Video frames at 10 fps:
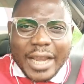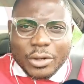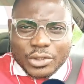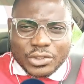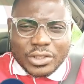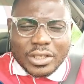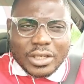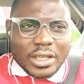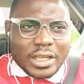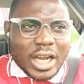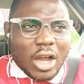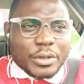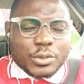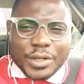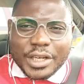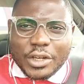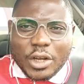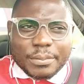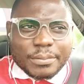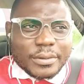chaos that will be
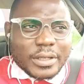springing up